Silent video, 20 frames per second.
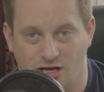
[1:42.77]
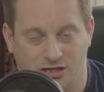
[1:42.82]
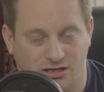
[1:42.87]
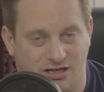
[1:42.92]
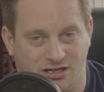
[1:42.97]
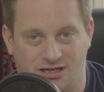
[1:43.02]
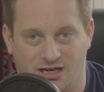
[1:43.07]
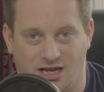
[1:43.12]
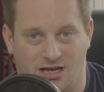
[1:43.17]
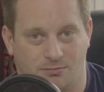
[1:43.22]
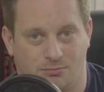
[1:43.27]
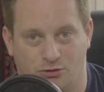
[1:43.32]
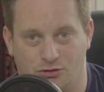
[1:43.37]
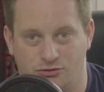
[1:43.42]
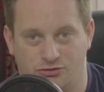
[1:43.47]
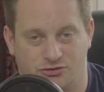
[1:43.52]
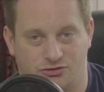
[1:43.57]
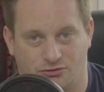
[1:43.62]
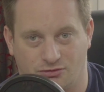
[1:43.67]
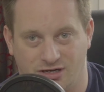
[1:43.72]
Didn't get
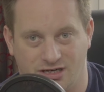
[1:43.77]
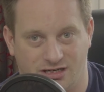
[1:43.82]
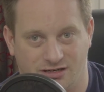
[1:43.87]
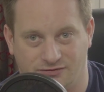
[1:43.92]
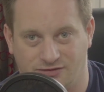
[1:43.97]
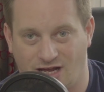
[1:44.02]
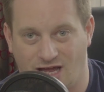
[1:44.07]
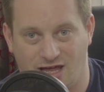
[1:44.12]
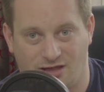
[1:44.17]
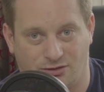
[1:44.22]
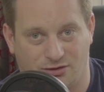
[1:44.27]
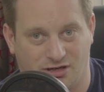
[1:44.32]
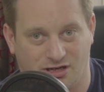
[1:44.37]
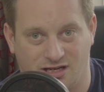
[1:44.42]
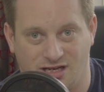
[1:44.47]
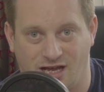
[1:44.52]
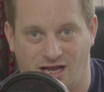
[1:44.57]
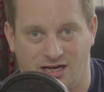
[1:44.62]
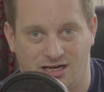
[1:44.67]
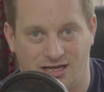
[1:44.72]
blue screen of death, I
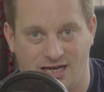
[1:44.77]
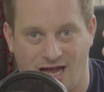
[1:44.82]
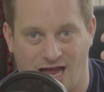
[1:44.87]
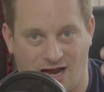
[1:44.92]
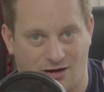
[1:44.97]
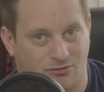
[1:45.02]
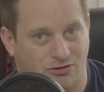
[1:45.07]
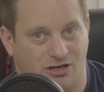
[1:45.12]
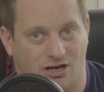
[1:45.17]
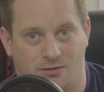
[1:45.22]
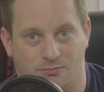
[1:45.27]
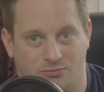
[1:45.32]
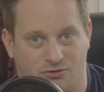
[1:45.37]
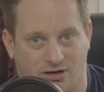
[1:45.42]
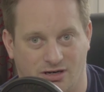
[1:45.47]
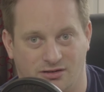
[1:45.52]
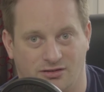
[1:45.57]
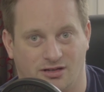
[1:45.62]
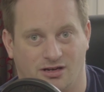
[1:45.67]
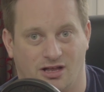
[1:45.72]
didn't get any error dump or
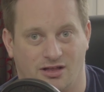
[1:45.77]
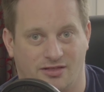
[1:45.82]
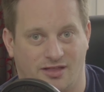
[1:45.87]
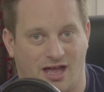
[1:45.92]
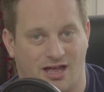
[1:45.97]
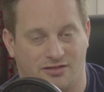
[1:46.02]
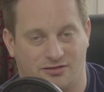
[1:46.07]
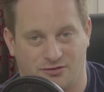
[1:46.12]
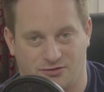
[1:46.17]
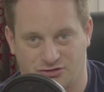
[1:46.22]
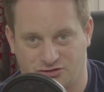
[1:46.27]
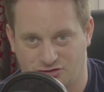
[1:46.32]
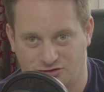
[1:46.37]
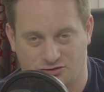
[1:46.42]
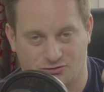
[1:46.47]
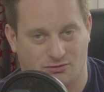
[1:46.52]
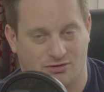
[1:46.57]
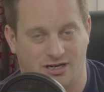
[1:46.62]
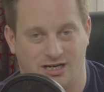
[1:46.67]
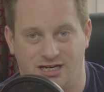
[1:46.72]
anything like that. The
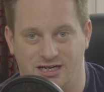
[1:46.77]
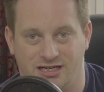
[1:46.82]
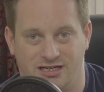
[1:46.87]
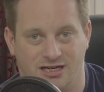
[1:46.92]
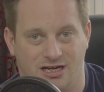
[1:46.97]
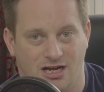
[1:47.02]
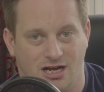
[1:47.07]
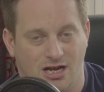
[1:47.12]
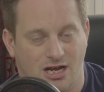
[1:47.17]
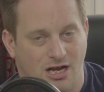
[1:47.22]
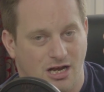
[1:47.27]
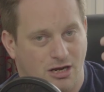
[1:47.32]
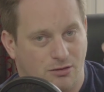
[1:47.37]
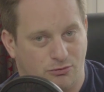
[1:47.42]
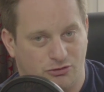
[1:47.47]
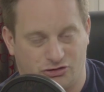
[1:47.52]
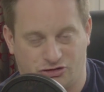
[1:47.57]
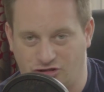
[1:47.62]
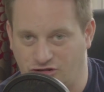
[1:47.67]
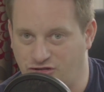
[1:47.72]
screen
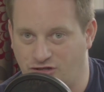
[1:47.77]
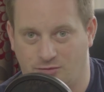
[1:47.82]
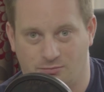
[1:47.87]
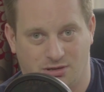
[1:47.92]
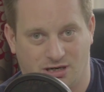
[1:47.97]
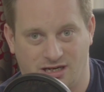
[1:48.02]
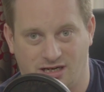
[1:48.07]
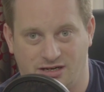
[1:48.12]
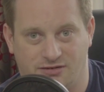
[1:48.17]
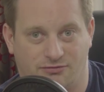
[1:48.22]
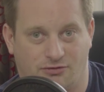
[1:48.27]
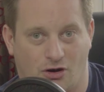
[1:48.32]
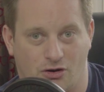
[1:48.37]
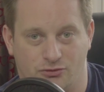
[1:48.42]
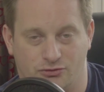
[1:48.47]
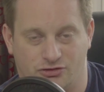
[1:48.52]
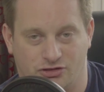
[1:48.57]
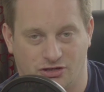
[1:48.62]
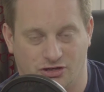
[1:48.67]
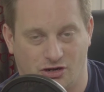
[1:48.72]
was just completely
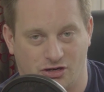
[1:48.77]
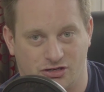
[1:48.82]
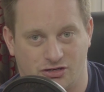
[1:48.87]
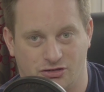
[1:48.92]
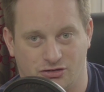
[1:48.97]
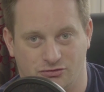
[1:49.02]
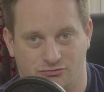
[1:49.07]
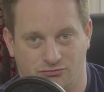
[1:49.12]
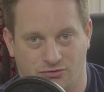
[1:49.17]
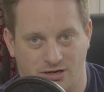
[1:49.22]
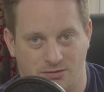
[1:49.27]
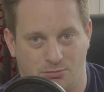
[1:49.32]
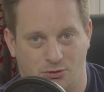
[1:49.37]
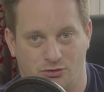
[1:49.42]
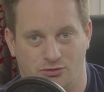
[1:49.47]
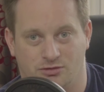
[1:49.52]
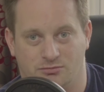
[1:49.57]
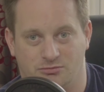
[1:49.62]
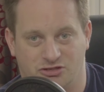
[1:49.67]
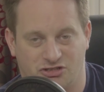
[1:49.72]
frozen. I could
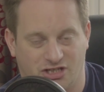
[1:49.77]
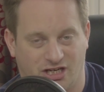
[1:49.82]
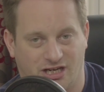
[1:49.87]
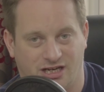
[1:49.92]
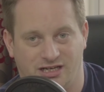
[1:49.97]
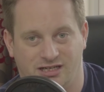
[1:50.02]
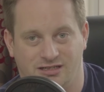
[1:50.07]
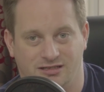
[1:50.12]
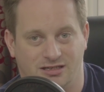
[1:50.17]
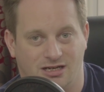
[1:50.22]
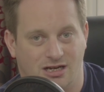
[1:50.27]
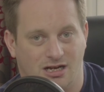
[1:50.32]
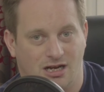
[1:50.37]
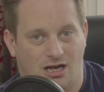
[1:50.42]
reboot the machine,